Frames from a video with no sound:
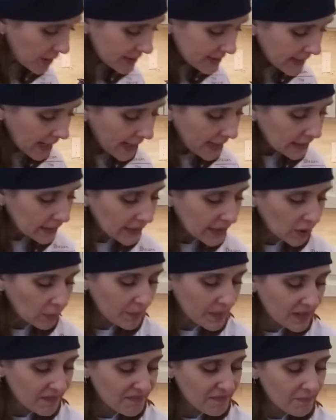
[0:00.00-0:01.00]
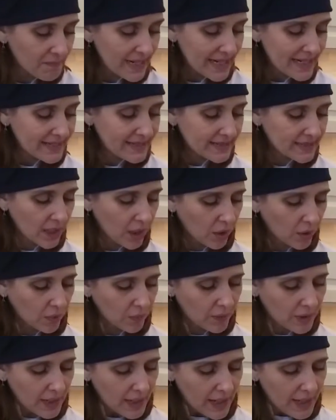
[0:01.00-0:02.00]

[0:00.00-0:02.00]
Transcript: going to take a little bit of miso.